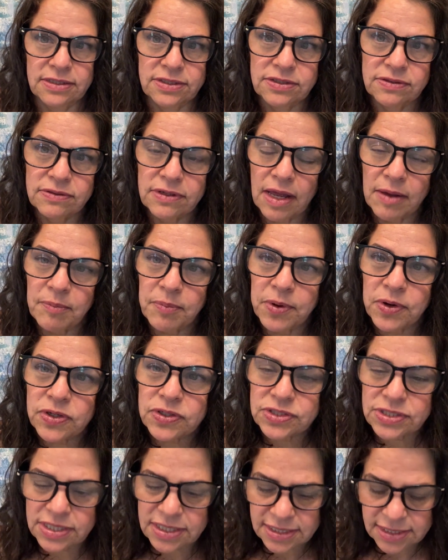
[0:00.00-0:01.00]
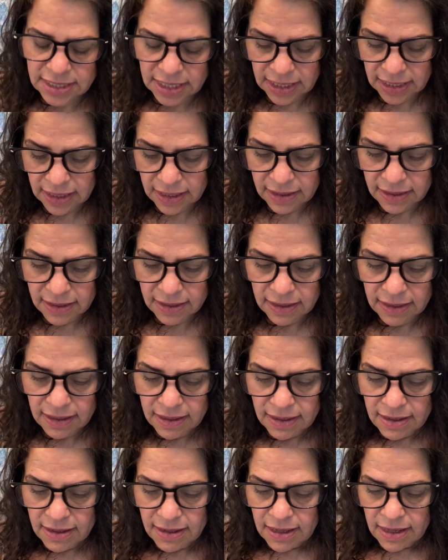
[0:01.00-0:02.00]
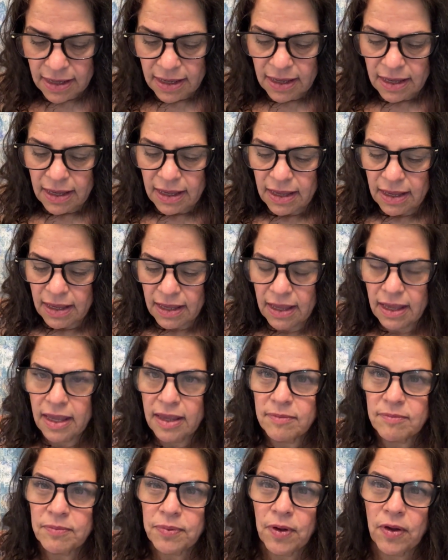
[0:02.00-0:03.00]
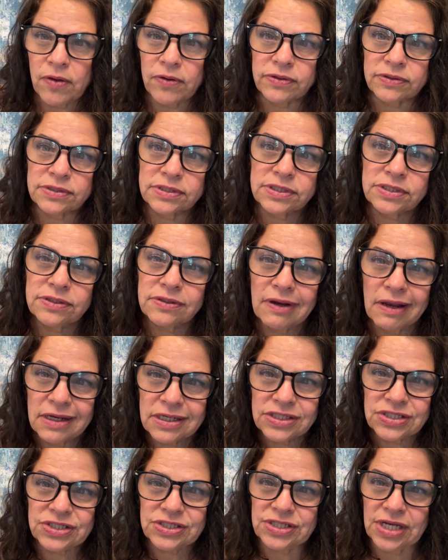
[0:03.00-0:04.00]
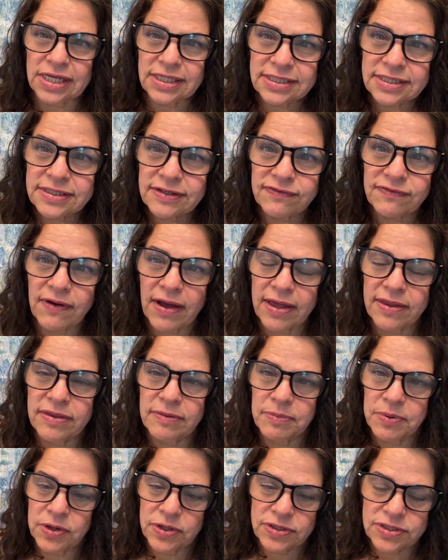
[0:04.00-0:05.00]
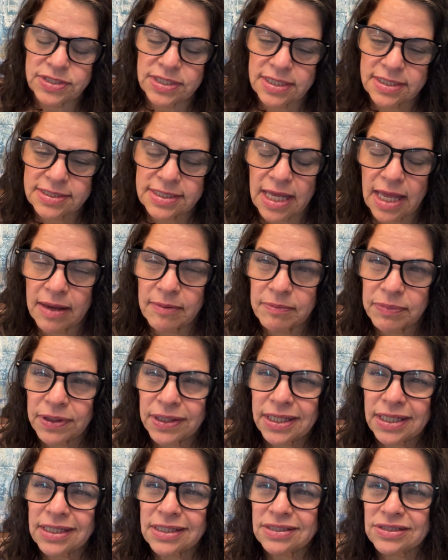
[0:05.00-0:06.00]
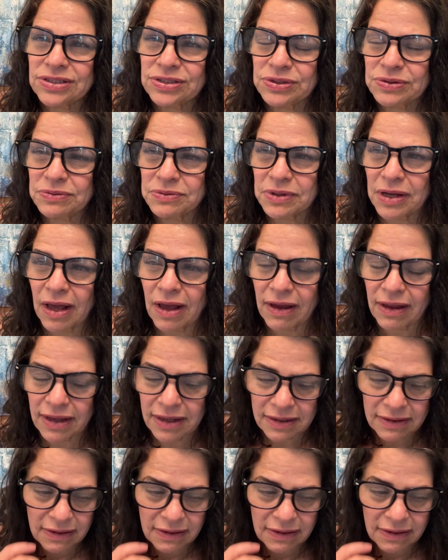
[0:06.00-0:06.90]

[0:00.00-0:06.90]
Do not purchase in impulse. Do not justify the purchase, and please do not